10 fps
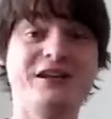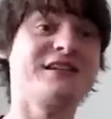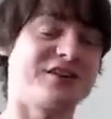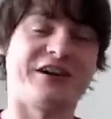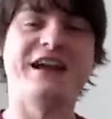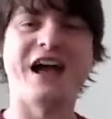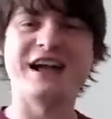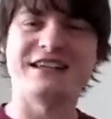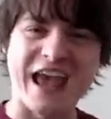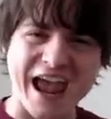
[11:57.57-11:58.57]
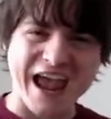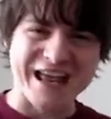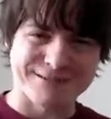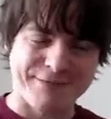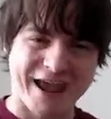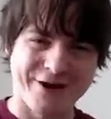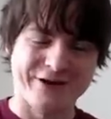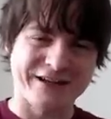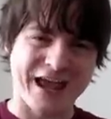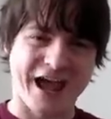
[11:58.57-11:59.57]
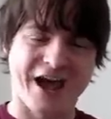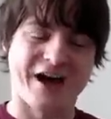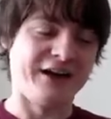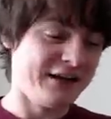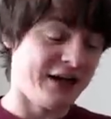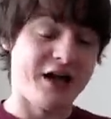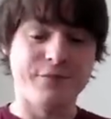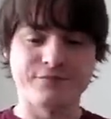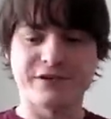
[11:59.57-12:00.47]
Sorry, a gas-powered car. But